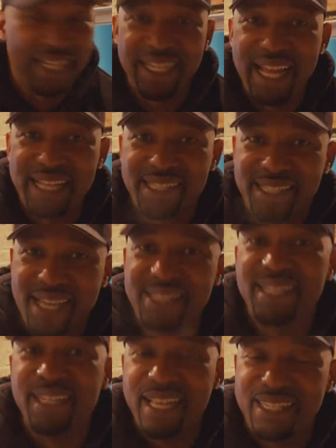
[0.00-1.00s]
the next
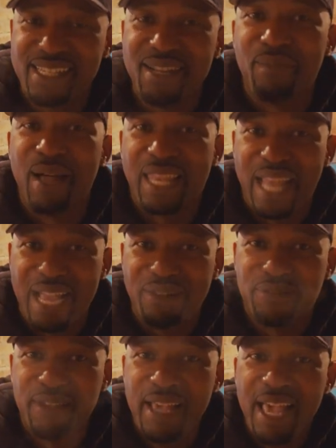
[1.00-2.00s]
destination in my life.
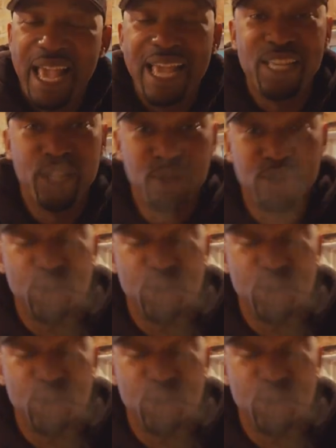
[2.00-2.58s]
And you